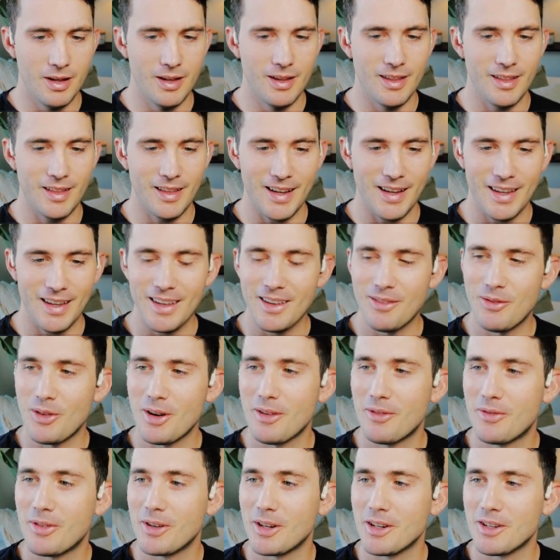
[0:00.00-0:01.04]
like, even
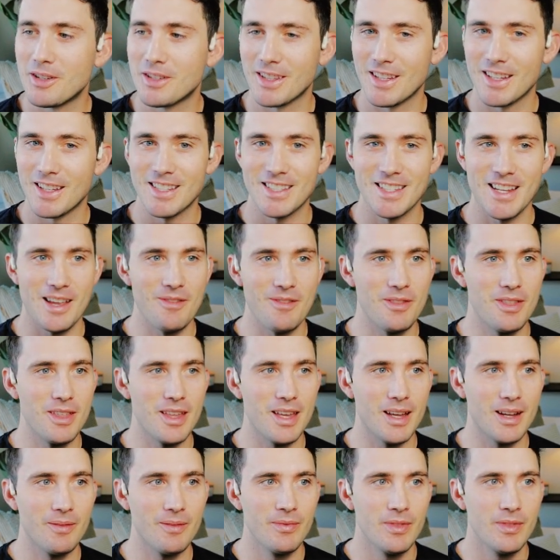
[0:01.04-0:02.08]
if you're using the same
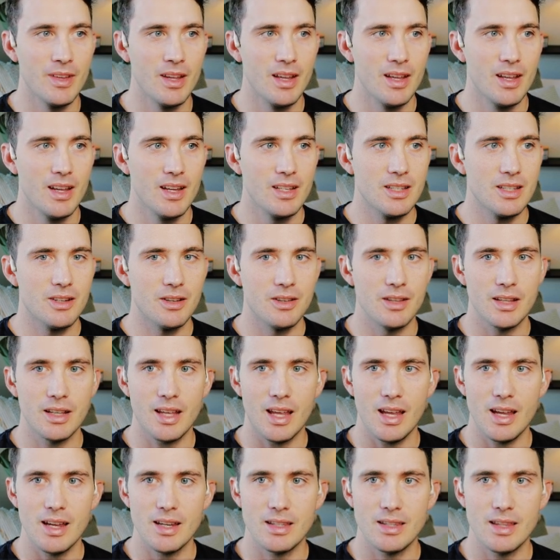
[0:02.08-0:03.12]
thing. So in the
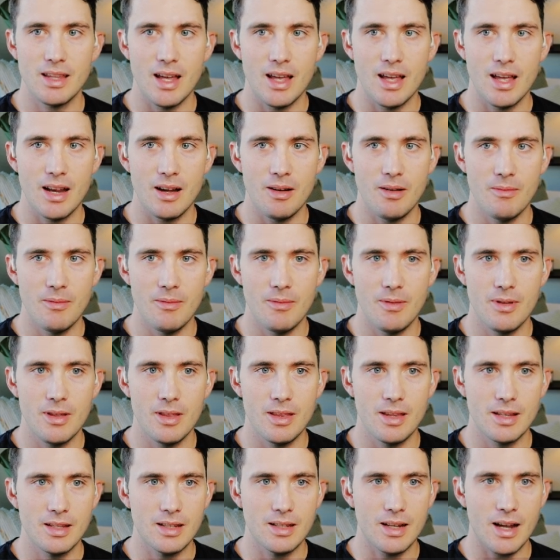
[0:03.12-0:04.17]
case that
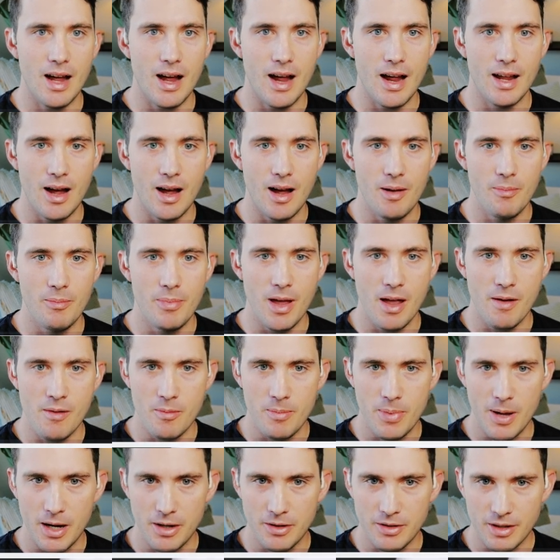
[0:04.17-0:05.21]
this guy,
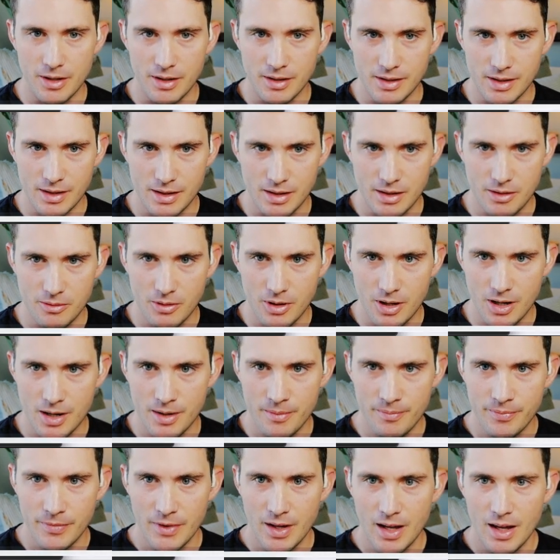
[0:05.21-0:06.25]
Bama Patriot
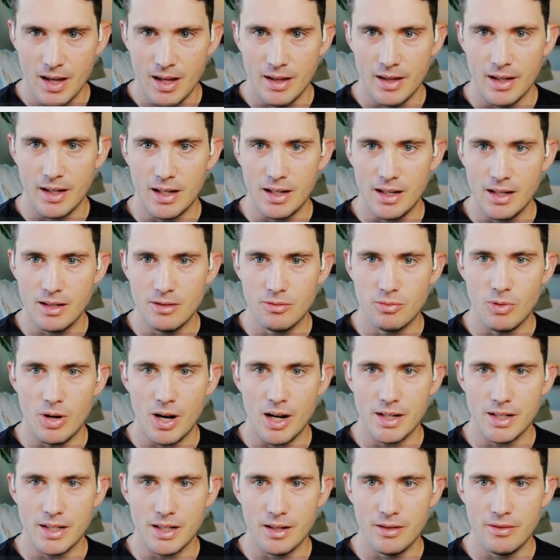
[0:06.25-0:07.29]
61, like he's
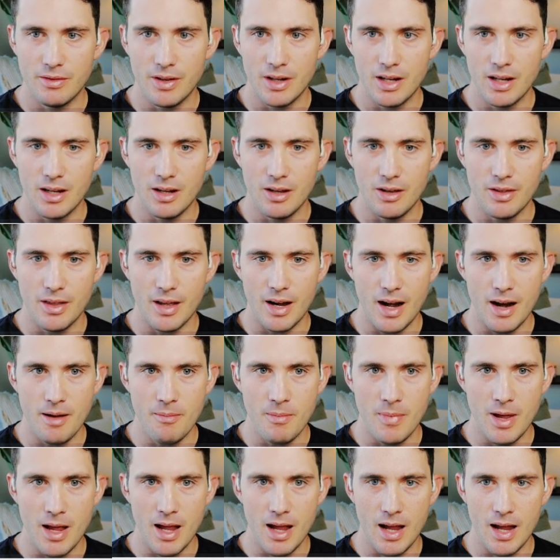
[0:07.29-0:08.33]
watching a video that I
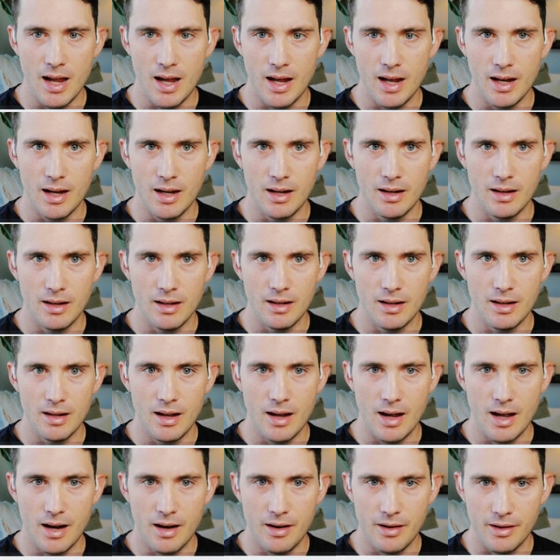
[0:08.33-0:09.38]
made,
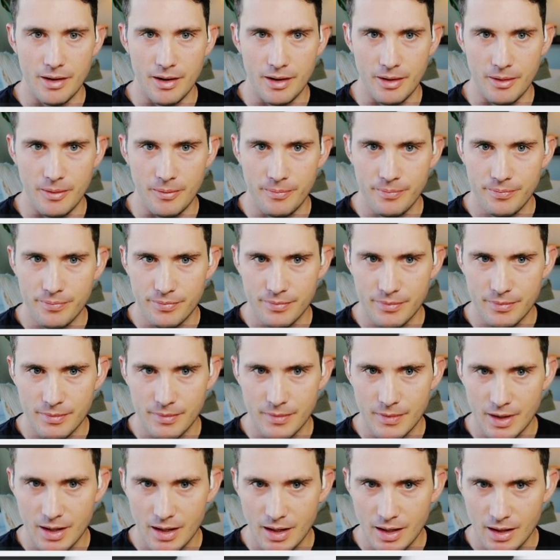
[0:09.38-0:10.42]
I don't know,
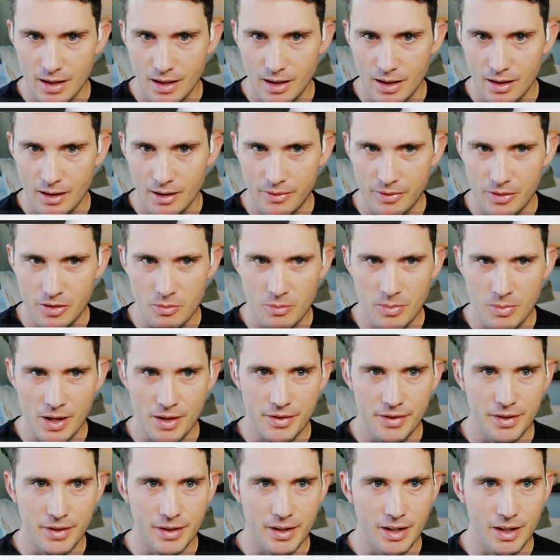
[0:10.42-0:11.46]
a few
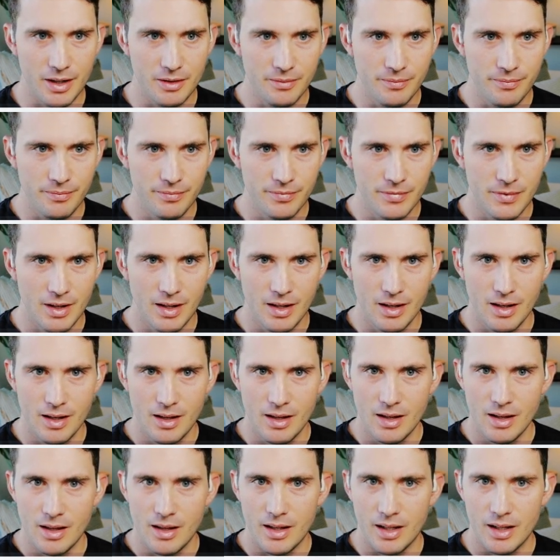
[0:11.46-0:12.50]
months ago.
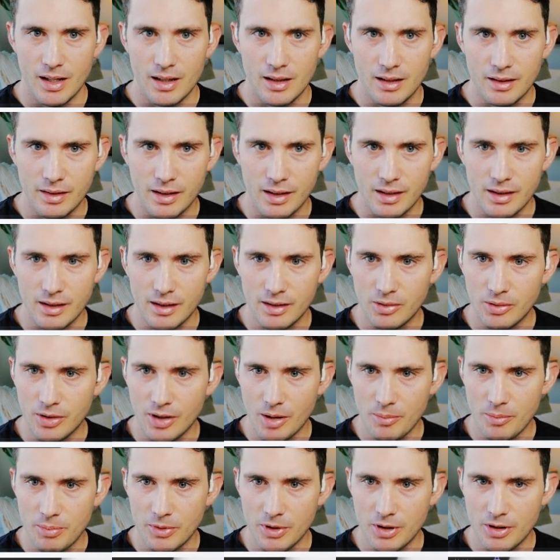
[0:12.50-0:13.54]
Like it looks like this was
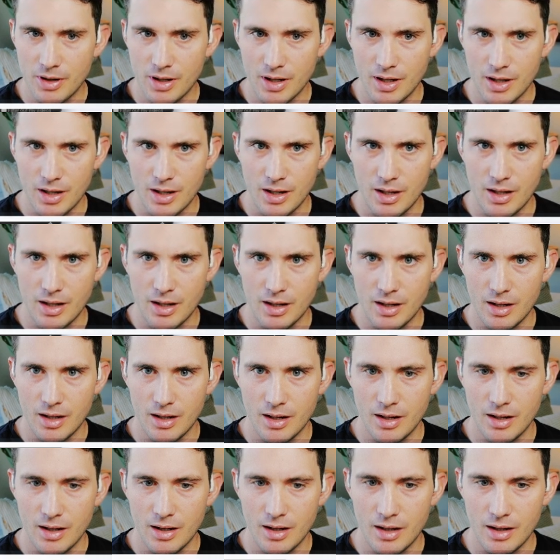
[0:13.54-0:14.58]

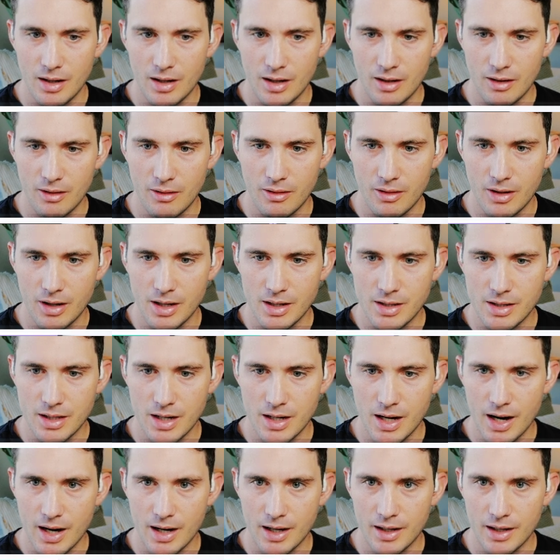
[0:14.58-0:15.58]
uploaded. How would I check?